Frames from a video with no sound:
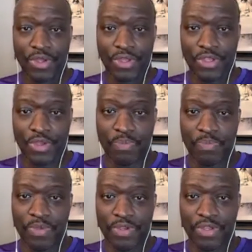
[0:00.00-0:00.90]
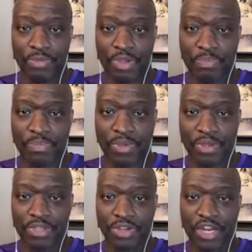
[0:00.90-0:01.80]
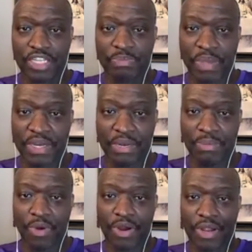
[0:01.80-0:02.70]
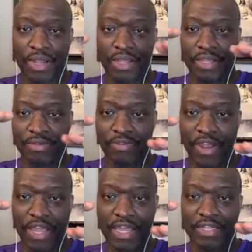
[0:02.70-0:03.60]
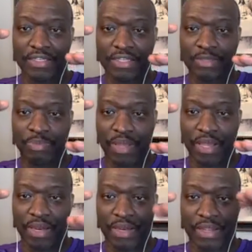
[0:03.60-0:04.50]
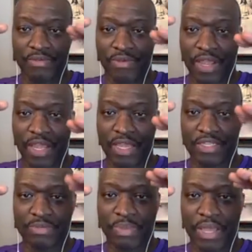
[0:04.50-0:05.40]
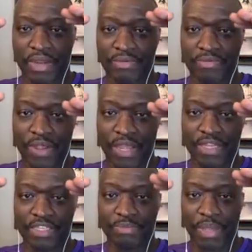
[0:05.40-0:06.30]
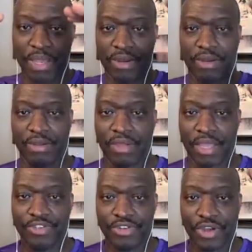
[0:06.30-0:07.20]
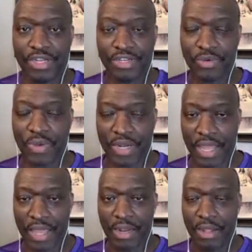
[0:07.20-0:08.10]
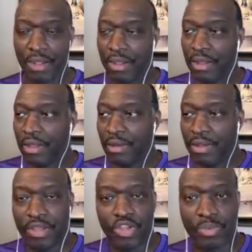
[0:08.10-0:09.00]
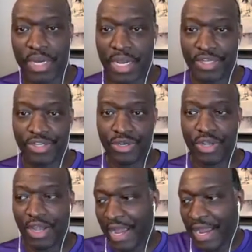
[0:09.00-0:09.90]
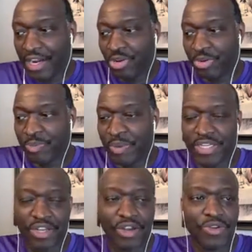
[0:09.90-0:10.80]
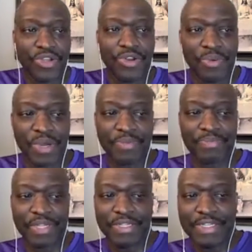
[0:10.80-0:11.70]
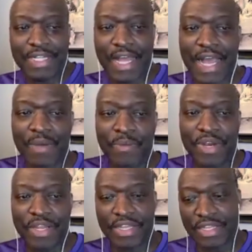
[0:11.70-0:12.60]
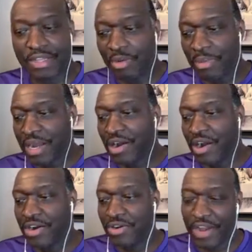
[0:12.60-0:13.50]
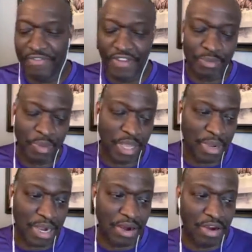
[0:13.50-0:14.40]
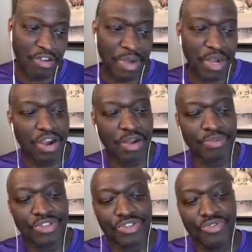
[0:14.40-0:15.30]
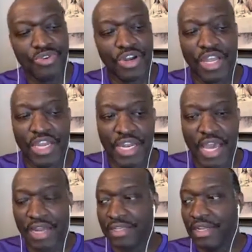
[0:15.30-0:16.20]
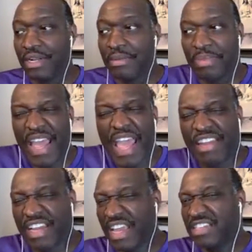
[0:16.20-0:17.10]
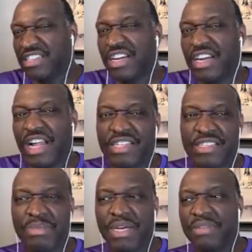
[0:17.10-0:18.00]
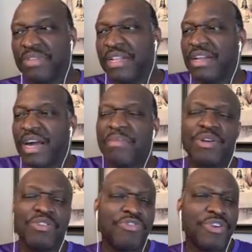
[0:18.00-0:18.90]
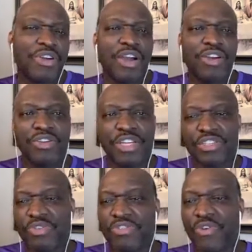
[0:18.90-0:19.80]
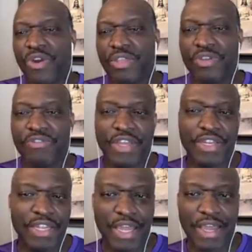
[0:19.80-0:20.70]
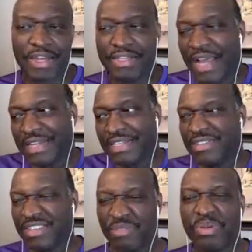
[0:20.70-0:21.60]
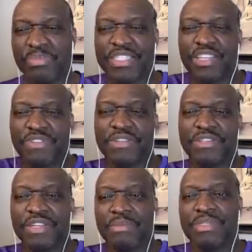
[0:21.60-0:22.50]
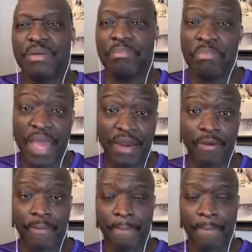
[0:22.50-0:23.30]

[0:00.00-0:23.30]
You started spending more. You raise, spend, raise, spend, raise, spend. Okay, you started doing that. Human nature. I got a little inspection. Oh, you know what? I want to, my car note, I finished paying my car off. My car was $280, but I have like an extra $100 a month. I'm going to go for a car note that's $340, $350 now because I can, put myself a little something better.